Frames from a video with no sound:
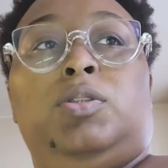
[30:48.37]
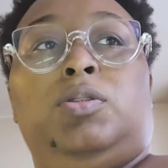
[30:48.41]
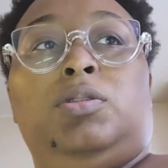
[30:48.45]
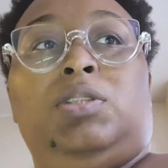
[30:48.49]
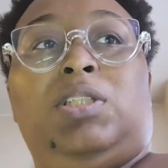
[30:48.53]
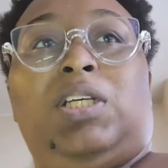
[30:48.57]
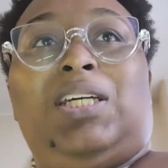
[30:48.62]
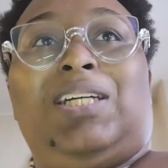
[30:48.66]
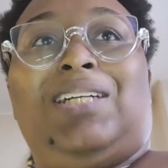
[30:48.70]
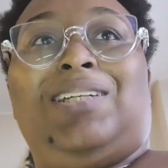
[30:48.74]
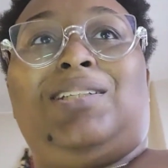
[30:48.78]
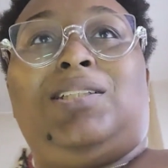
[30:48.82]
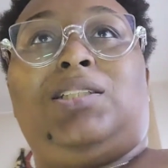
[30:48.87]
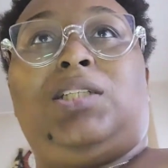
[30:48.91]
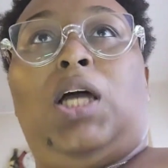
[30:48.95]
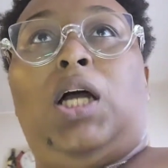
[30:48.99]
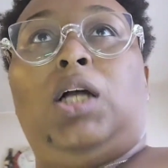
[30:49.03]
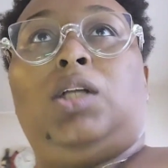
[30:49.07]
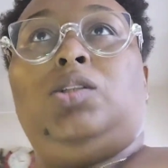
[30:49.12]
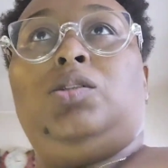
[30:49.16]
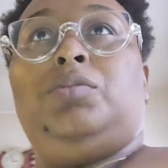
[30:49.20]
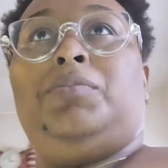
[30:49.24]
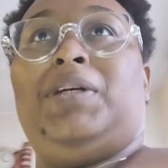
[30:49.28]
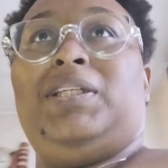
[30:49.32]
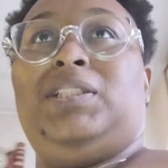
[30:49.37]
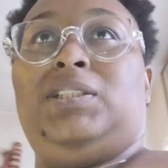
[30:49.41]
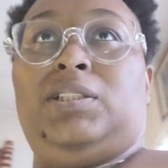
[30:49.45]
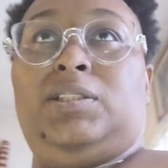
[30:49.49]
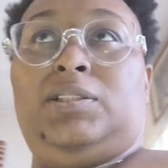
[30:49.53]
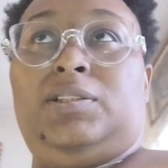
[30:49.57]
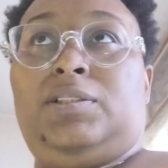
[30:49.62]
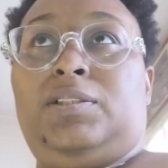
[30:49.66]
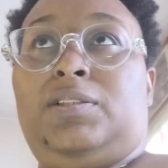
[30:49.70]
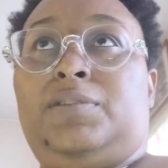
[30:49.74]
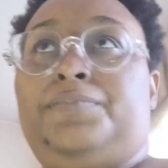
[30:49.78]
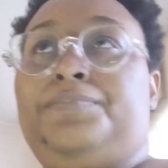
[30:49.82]
brew is like a shock to my
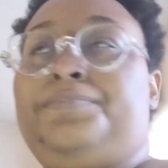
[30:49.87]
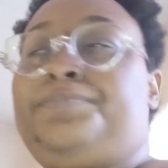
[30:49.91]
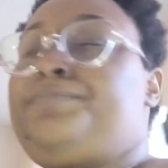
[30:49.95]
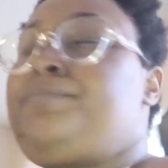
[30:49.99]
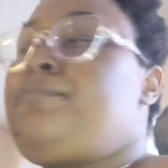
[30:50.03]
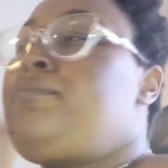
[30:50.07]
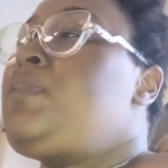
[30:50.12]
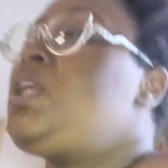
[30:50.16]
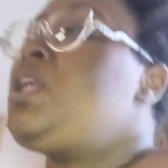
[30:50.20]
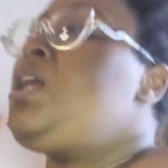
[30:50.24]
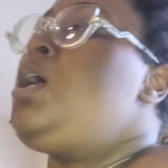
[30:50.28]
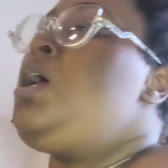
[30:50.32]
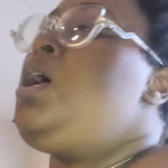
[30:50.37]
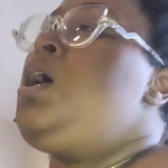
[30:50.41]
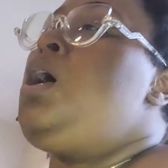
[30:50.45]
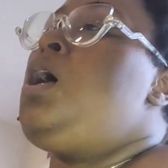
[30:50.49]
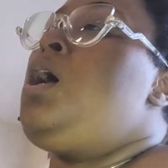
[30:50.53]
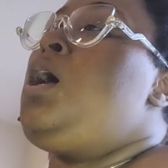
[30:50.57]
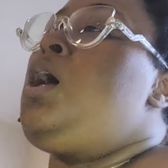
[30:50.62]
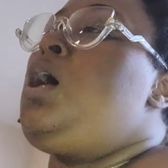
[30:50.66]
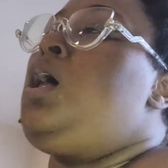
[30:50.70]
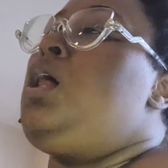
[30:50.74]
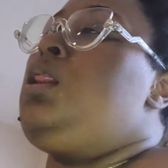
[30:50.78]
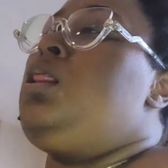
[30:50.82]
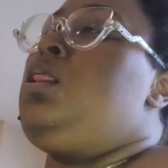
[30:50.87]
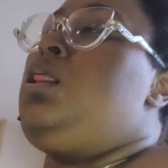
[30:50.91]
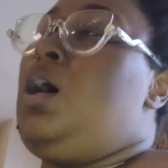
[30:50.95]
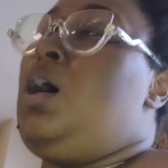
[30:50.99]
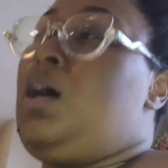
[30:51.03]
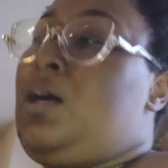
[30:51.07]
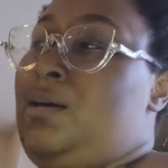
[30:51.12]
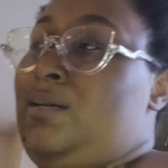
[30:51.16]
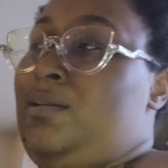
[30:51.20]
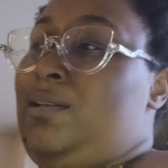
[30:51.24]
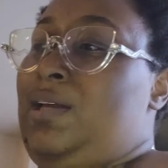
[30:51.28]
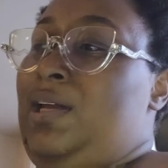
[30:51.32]
system.
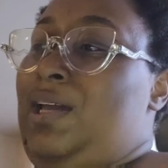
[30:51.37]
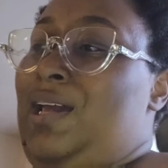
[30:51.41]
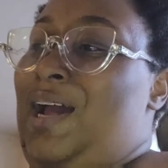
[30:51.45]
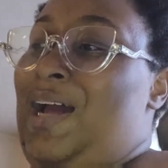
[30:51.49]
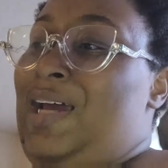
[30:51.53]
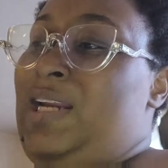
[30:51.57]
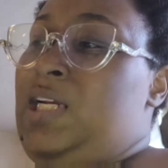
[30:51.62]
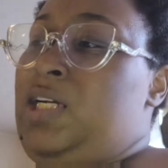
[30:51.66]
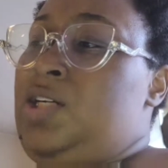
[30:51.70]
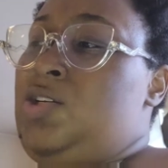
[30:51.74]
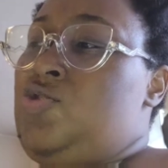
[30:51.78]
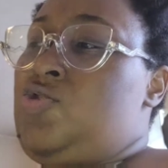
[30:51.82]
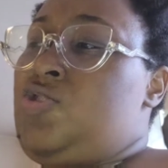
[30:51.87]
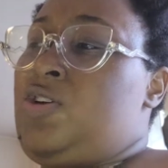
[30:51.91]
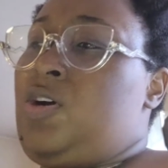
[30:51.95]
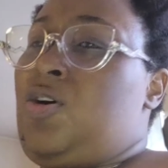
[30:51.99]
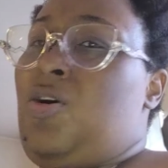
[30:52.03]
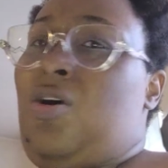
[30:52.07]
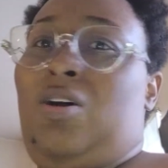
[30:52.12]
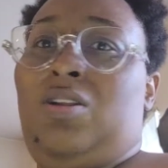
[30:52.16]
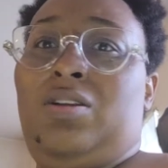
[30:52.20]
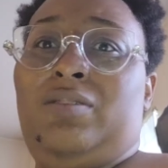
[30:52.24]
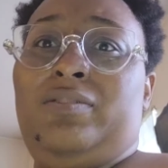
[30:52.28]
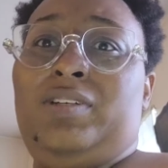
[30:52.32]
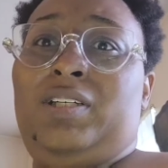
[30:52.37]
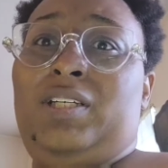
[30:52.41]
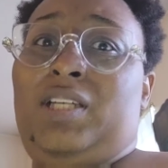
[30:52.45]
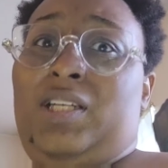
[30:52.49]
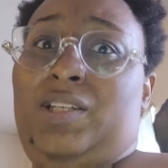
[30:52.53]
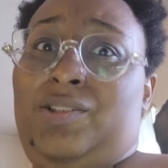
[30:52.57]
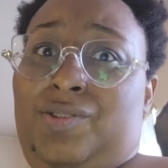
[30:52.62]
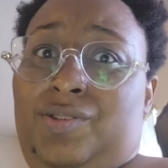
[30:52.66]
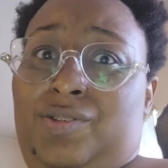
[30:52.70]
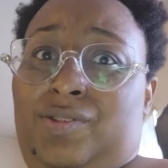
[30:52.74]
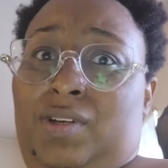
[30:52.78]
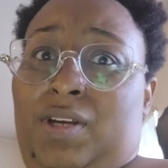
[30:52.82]
Luckily, I didn't drink all of it
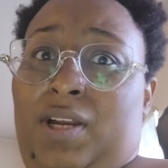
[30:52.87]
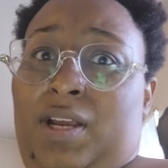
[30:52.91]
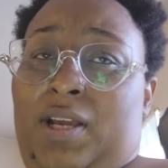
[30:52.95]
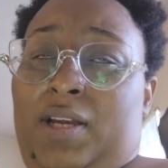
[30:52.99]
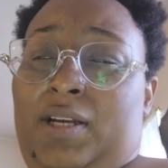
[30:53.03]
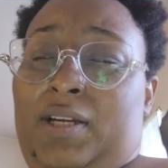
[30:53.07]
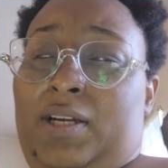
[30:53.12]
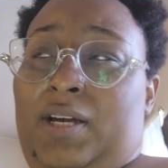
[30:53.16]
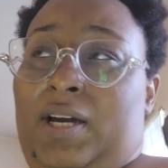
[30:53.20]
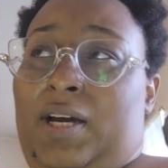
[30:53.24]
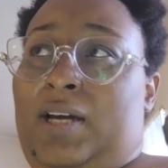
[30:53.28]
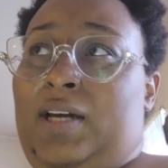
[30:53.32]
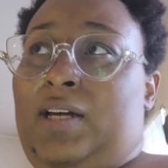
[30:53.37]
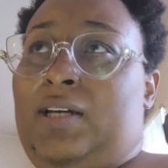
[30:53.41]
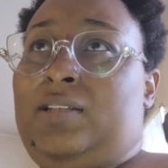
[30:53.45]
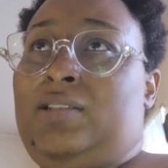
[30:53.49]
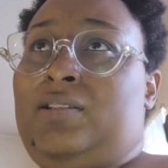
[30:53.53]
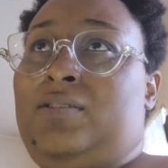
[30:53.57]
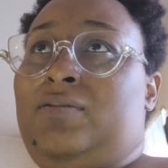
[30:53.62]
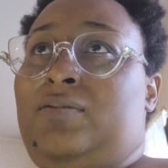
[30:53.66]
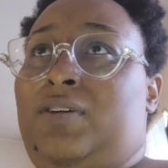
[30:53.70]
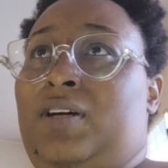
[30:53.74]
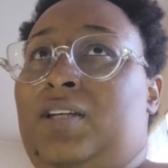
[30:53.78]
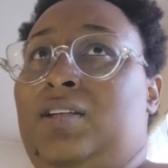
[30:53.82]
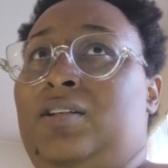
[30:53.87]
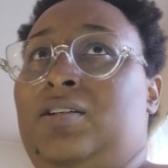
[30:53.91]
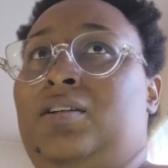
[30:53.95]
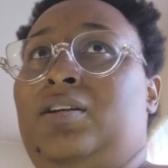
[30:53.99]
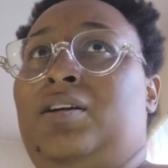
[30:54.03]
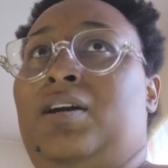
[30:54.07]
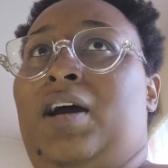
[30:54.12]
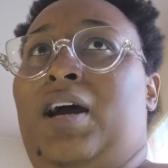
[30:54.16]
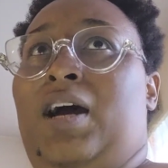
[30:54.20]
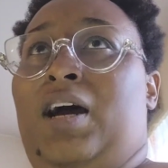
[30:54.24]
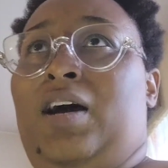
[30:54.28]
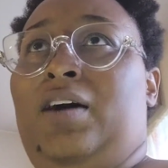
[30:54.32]
yesterday. I divided
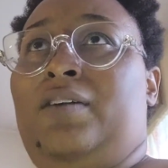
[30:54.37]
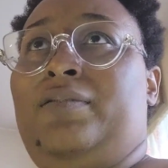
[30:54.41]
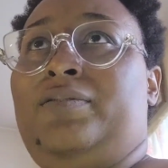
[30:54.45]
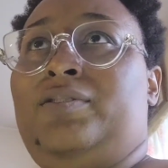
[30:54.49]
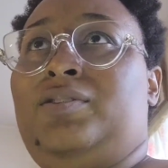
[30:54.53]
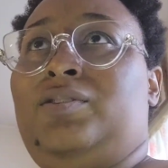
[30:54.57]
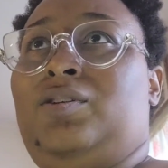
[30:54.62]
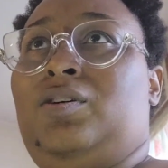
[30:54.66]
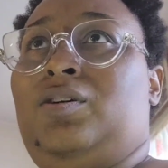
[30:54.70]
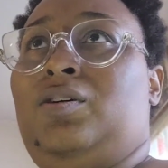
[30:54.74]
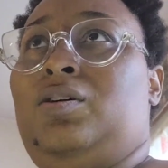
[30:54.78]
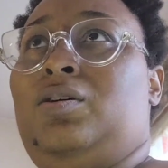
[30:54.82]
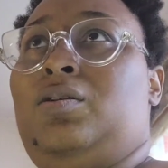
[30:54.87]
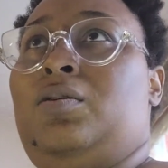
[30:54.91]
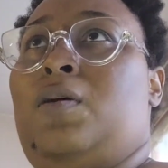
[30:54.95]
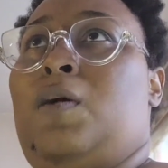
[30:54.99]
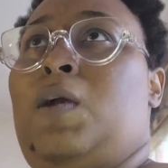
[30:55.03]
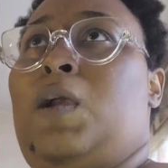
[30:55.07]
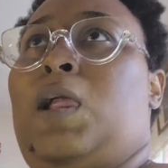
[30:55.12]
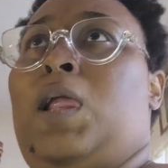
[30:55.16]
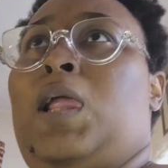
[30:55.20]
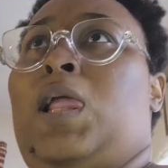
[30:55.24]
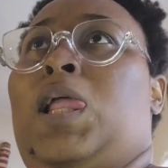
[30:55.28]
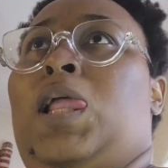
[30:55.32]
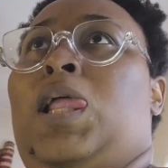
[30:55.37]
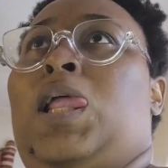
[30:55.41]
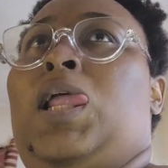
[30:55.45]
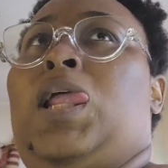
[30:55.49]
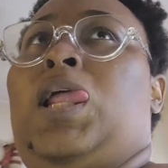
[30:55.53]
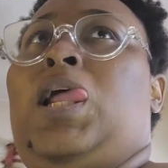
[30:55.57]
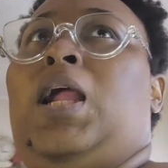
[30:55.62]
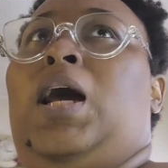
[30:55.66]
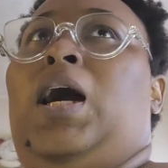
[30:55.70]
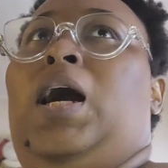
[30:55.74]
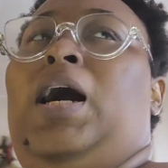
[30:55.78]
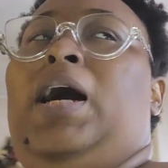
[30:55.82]
it in half, so
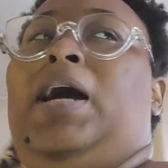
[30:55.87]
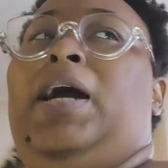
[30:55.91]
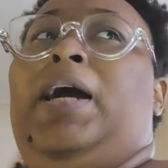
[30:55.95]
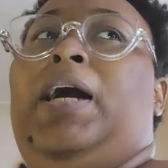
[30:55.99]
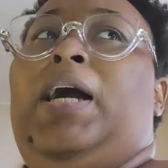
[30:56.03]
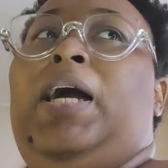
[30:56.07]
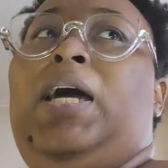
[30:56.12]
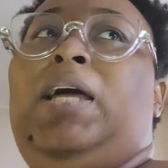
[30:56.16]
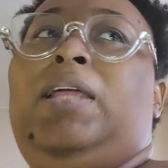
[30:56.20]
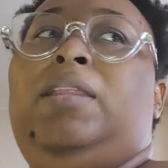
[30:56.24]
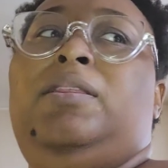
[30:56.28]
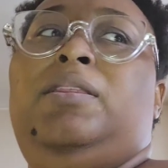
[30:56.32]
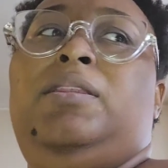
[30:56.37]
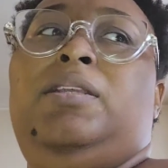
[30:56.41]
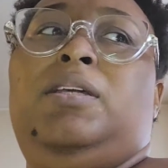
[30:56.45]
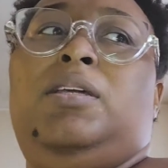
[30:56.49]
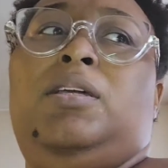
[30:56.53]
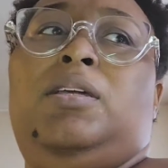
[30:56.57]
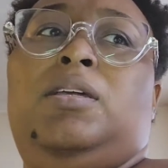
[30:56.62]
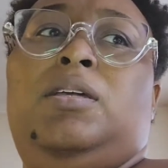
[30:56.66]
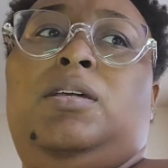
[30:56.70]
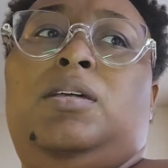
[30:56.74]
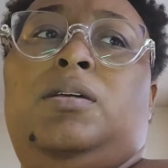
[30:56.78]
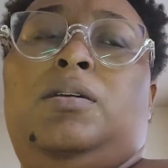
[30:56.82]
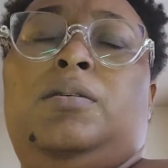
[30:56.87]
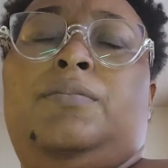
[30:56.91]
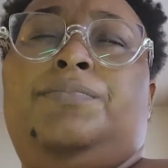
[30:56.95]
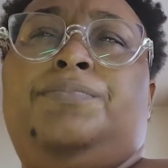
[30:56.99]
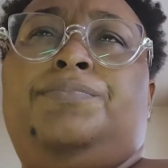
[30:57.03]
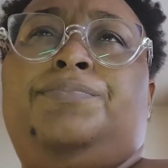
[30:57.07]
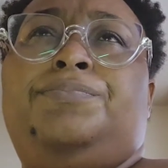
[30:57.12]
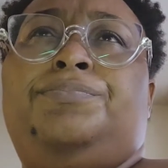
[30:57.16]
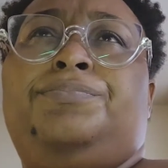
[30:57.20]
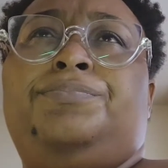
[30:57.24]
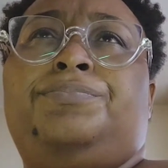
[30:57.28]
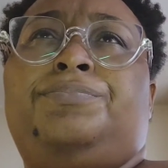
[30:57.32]
I had the
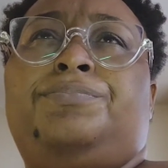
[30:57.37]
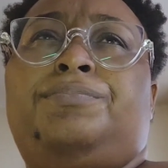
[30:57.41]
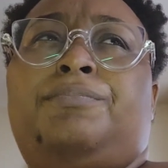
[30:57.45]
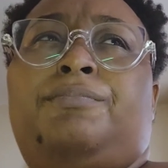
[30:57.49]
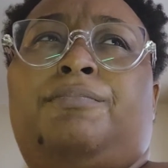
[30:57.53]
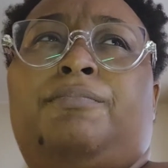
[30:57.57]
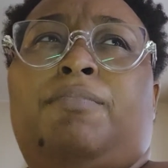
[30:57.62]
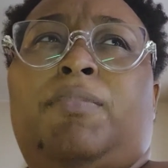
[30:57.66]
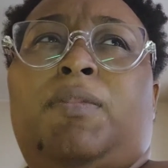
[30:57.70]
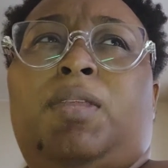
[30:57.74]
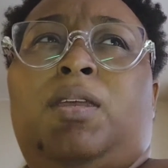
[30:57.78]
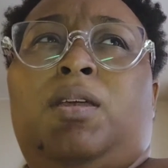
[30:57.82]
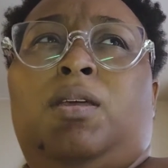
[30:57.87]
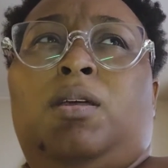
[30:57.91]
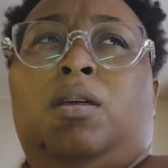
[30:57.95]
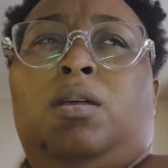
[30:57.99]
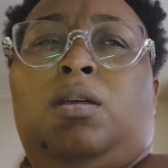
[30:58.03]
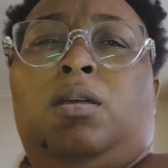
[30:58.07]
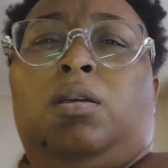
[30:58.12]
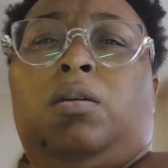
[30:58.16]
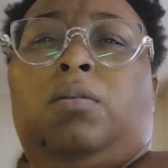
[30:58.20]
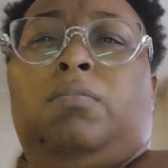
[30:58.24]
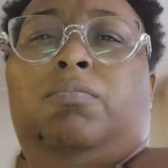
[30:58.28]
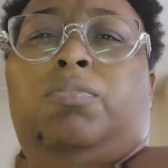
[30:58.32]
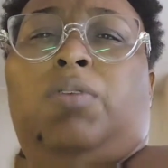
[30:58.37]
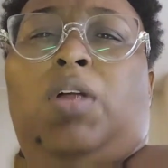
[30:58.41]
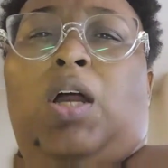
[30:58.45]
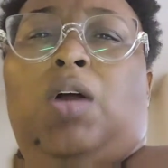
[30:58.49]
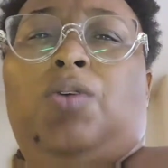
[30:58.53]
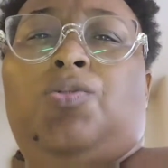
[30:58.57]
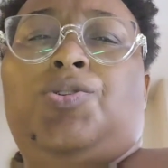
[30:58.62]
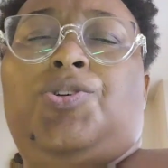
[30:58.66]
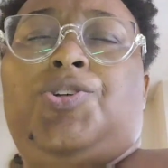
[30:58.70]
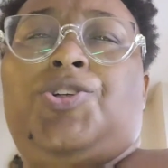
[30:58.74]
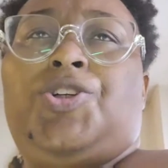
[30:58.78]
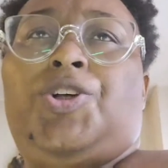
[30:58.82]

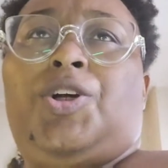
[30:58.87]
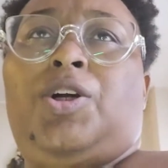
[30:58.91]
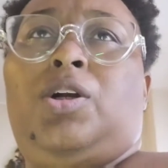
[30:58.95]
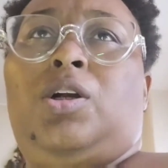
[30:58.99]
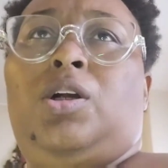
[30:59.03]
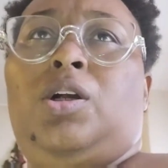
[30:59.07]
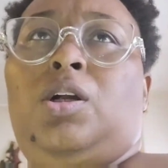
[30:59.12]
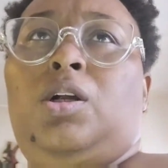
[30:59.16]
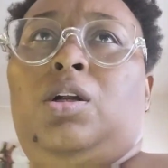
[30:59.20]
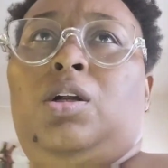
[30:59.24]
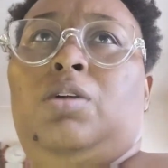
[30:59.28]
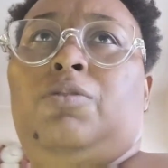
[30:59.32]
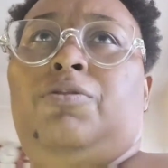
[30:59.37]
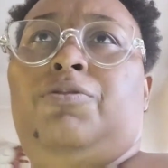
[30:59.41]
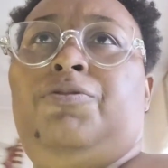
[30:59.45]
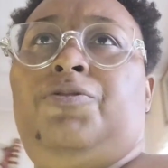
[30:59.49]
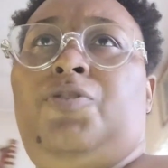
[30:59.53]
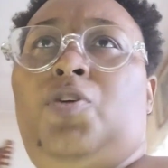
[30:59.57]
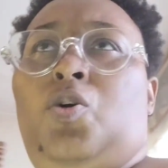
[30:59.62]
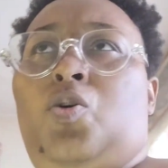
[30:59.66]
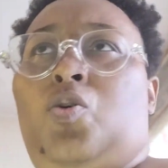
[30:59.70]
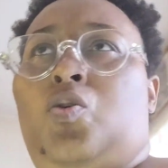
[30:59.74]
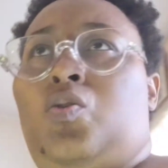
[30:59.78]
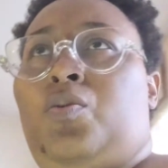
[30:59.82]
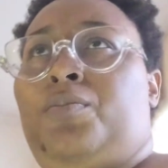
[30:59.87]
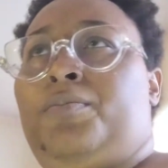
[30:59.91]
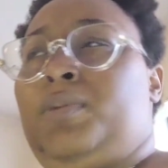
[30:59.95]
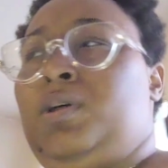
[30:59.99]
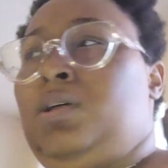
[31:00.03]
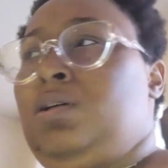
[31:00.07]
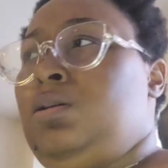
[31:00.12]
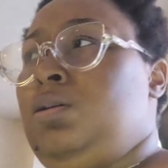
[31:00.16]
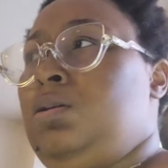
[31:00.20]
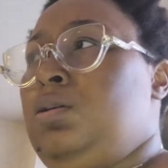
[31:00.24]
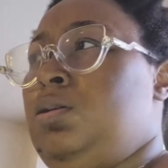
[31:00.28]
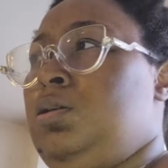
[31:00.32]
brown sugar
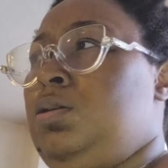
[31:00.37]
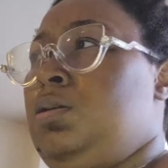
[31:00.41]
foam